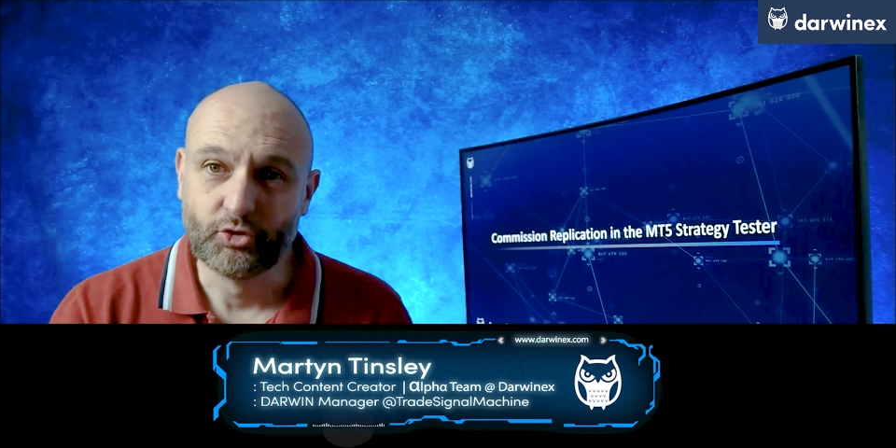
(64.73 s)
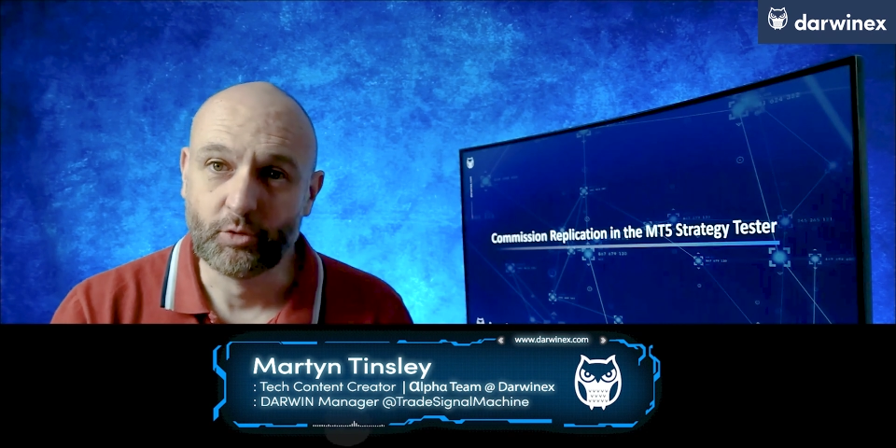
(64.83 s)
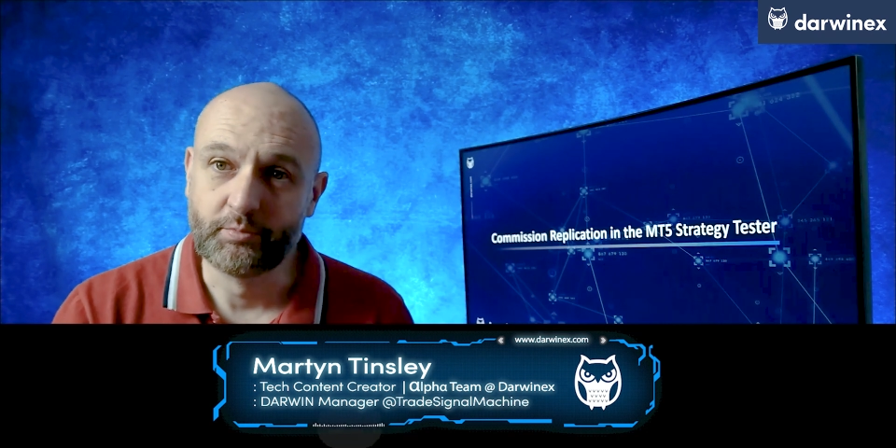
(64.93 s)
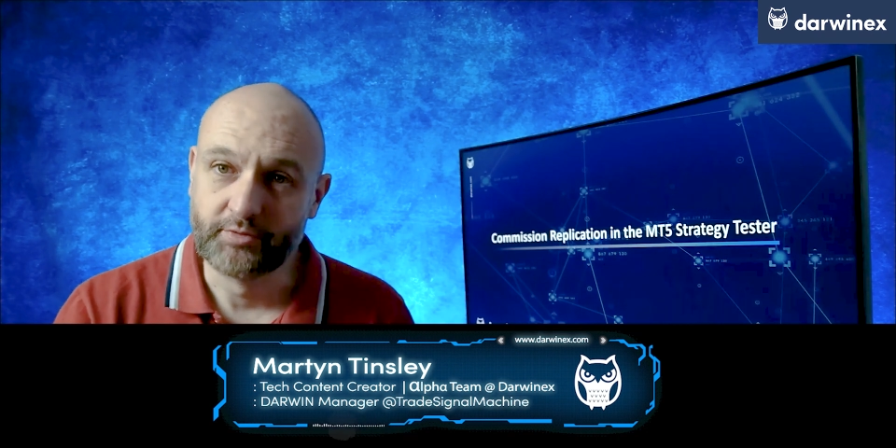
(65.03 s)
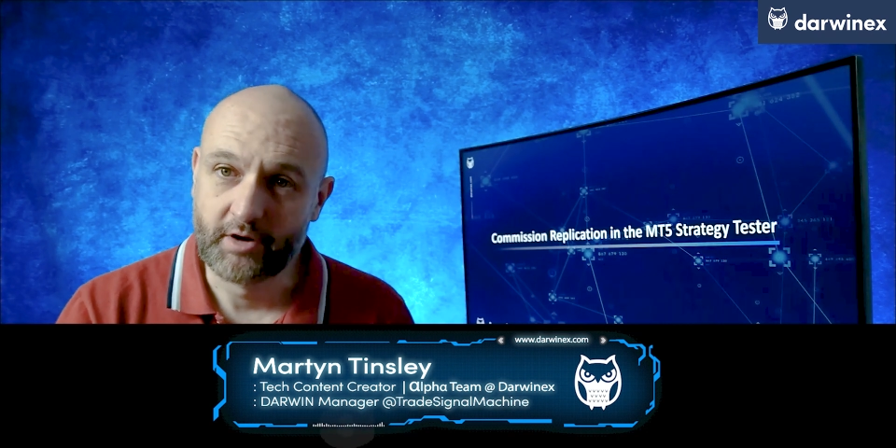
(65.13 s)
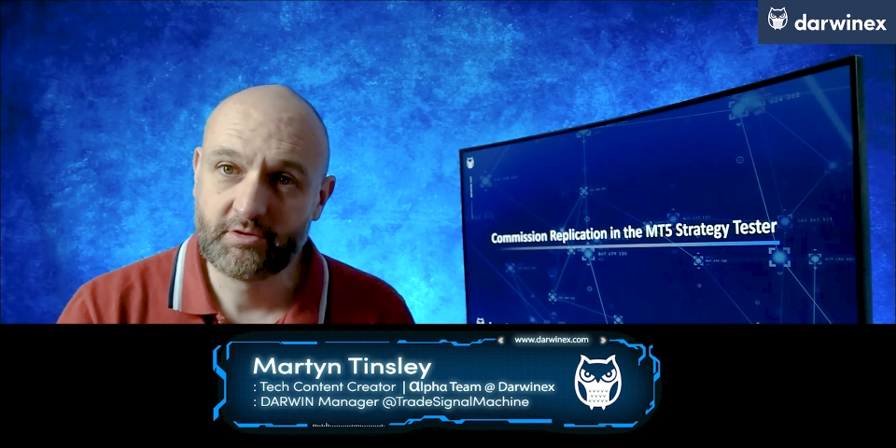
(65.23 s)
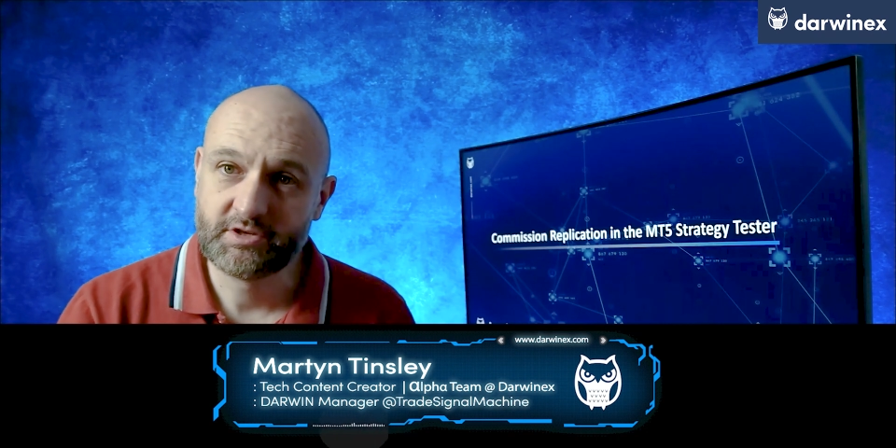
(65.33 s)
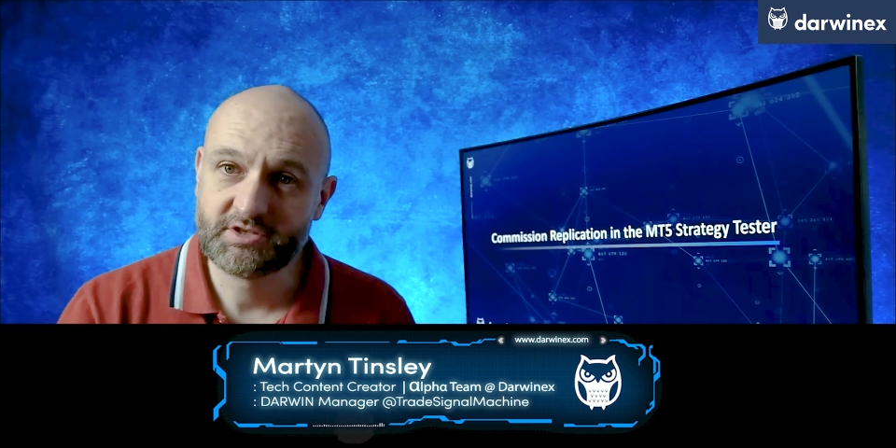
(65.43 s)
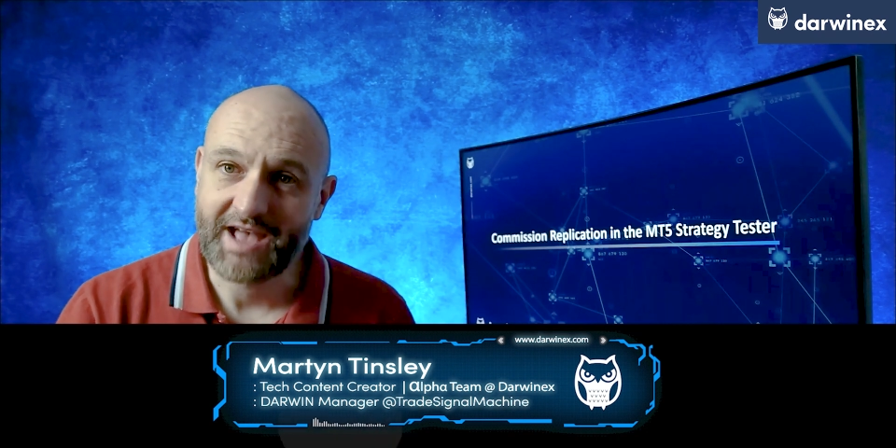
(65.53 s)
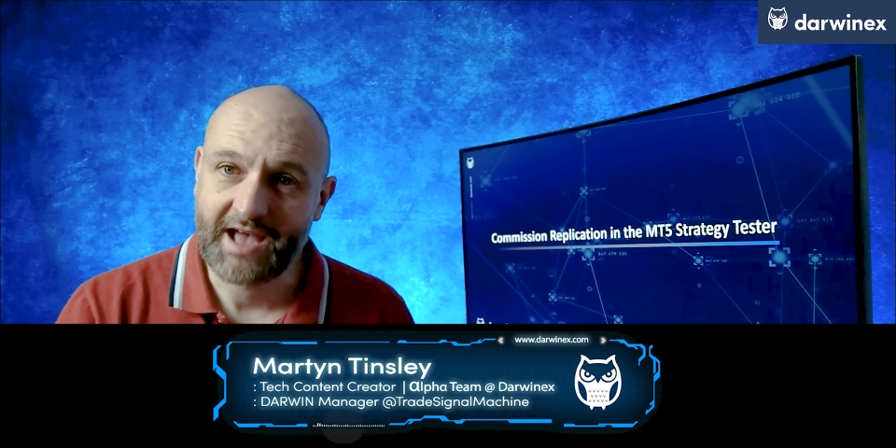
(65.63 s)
your broker's